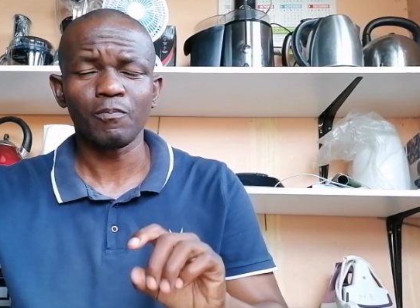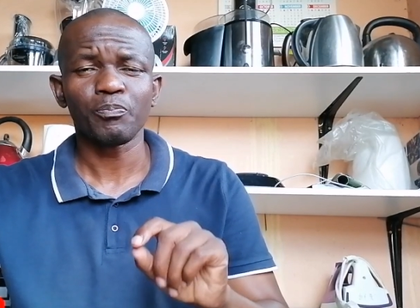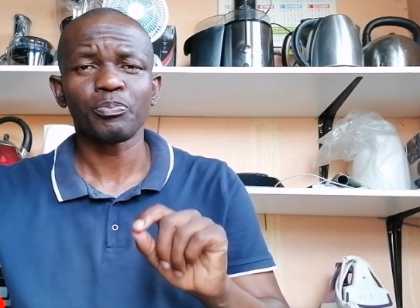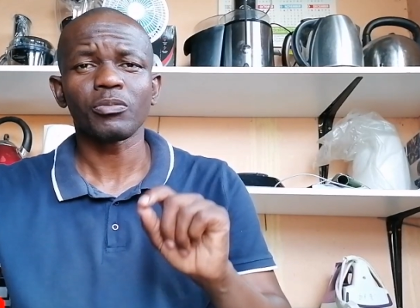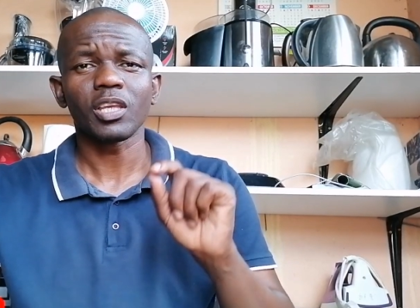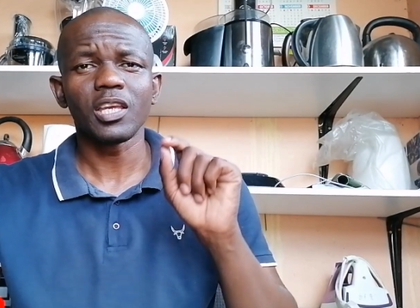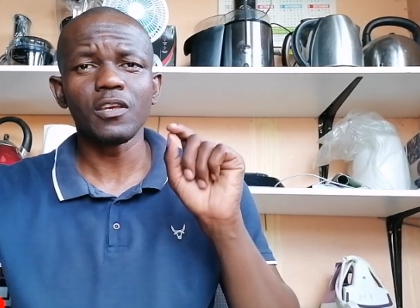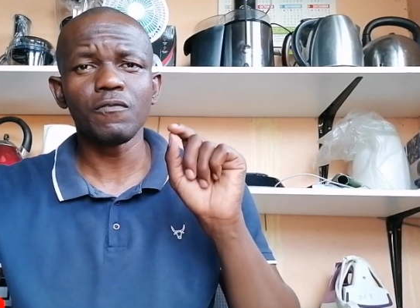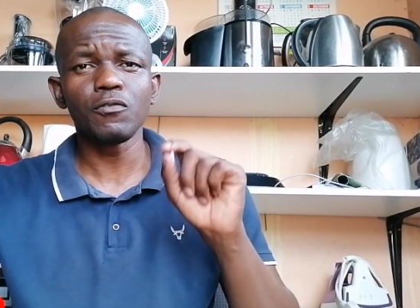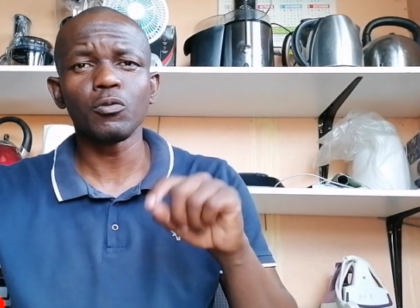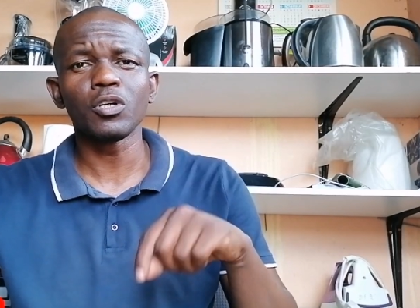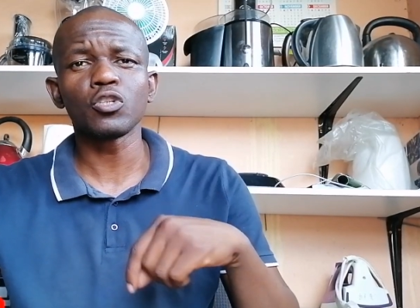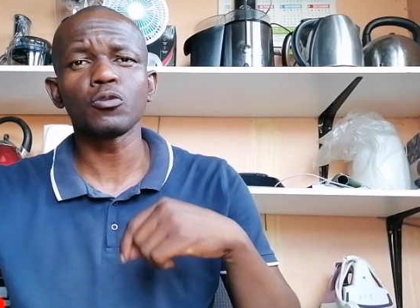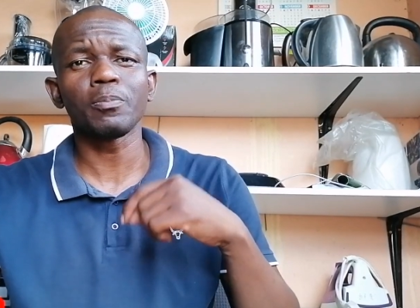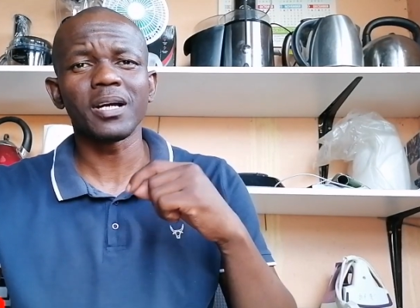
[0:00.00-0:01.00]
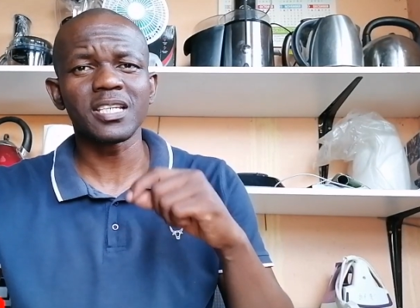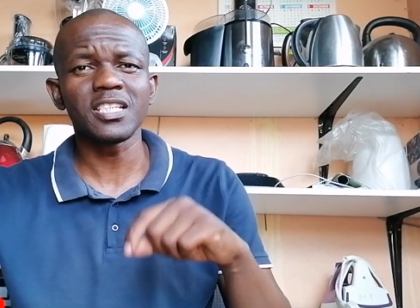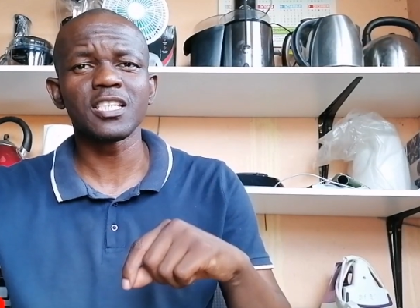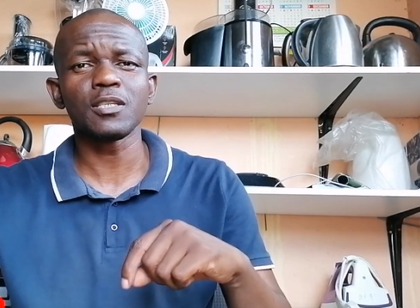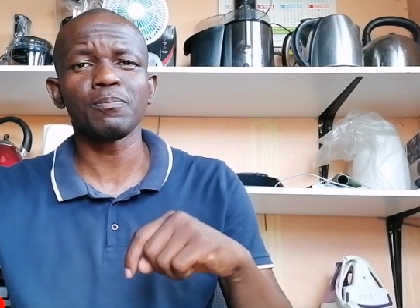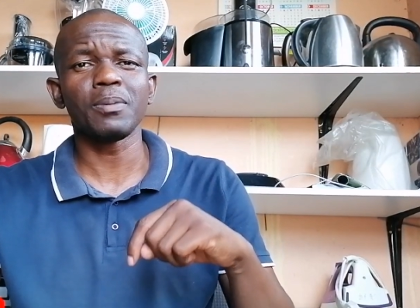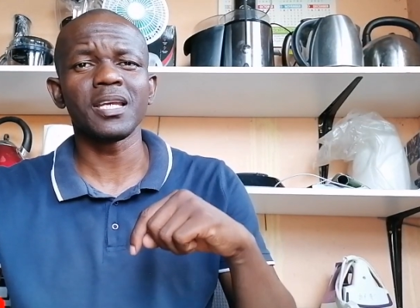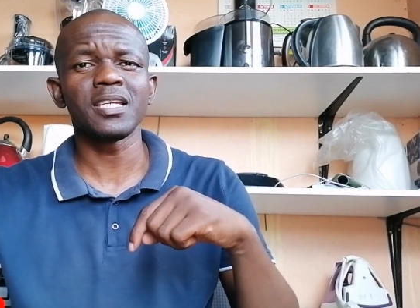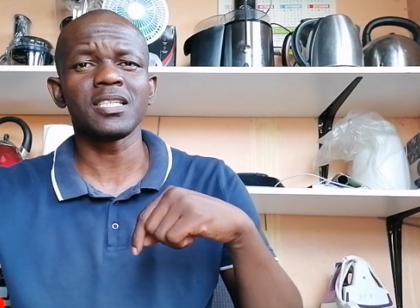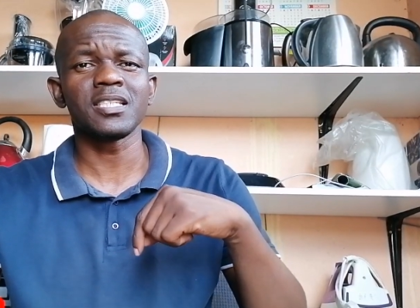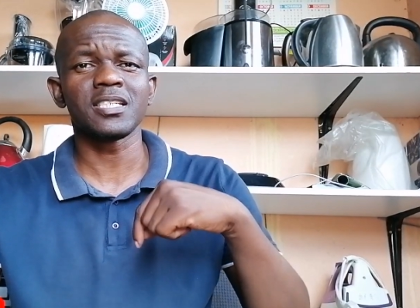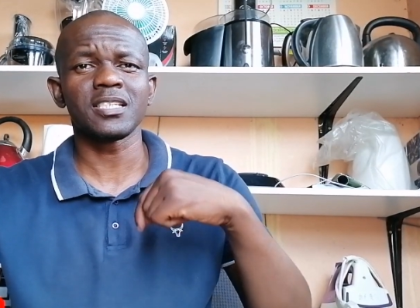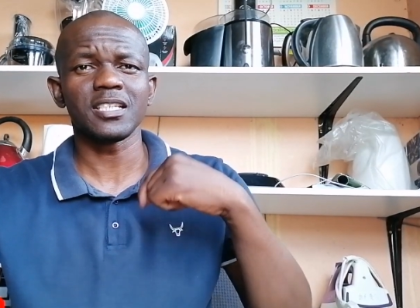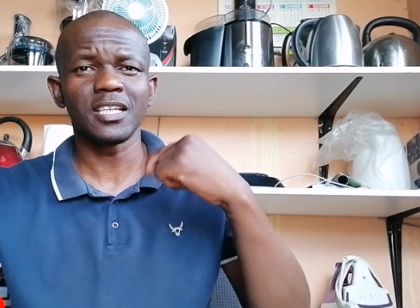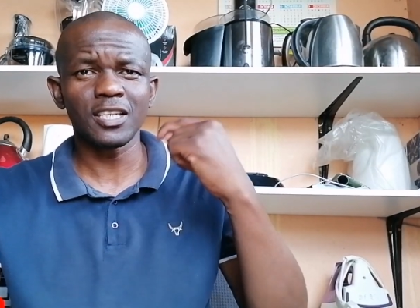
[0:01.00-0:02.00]
If you want to participate
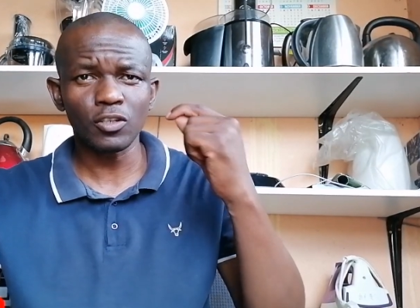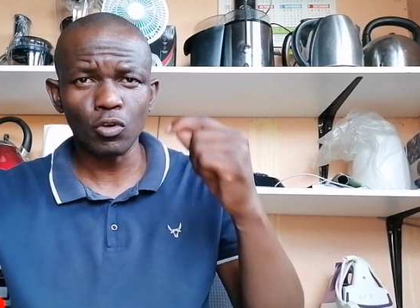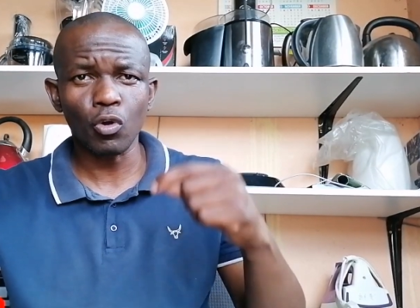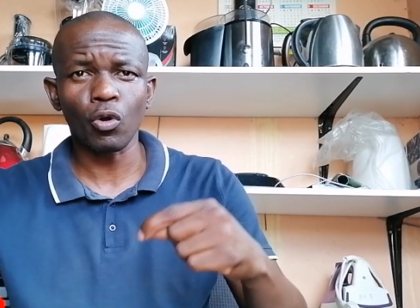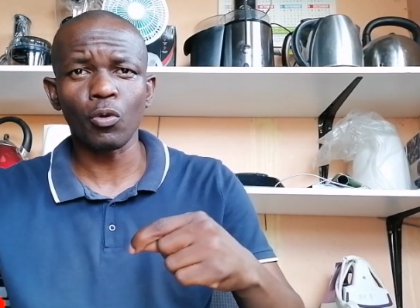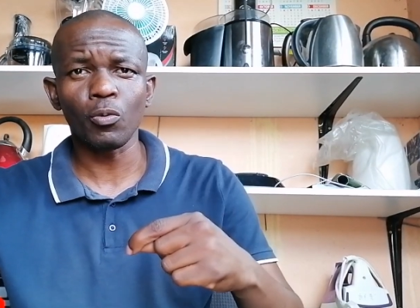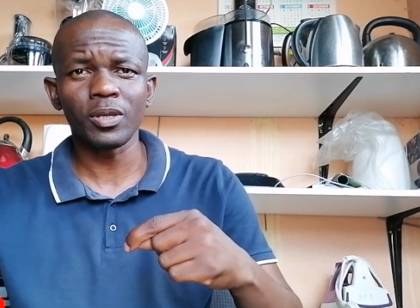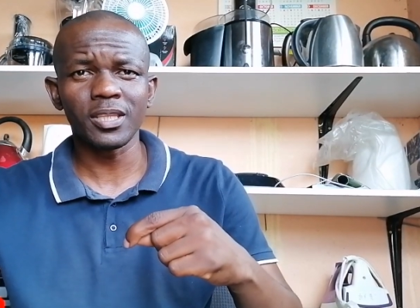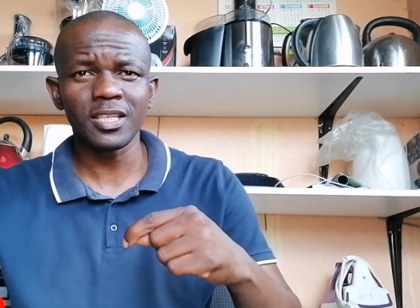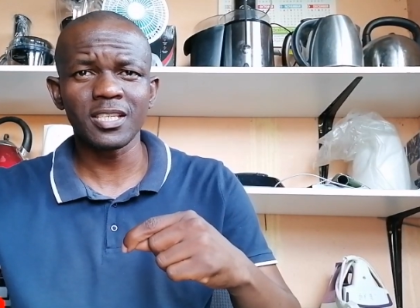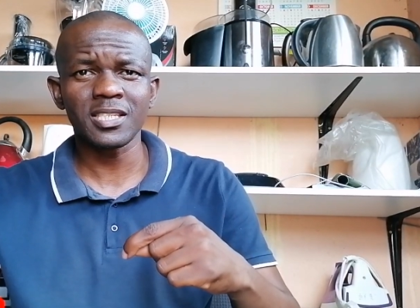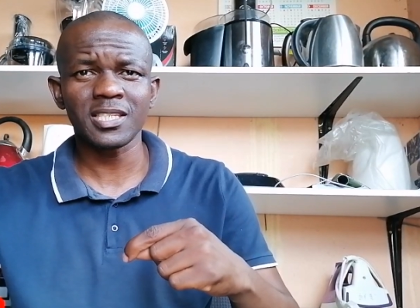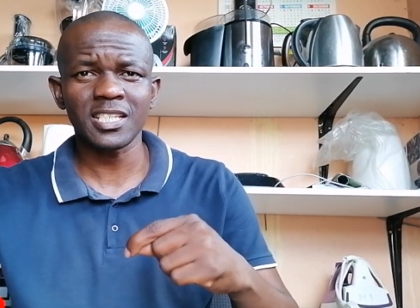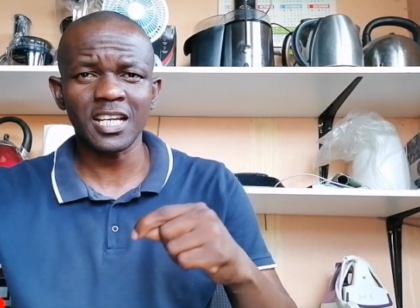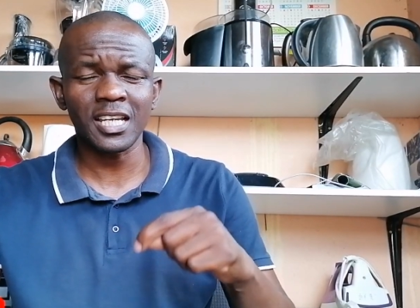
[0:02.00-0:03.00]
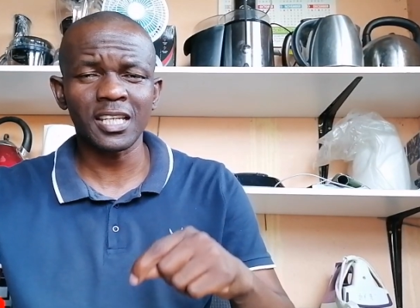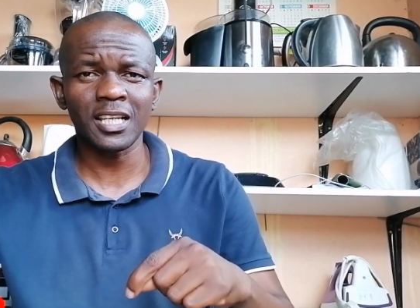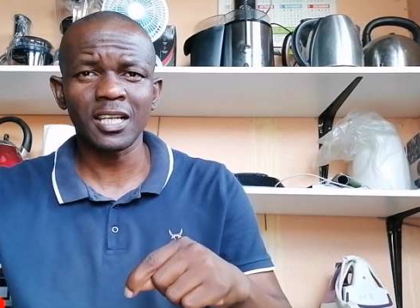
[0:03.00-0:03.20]
in growing this channel,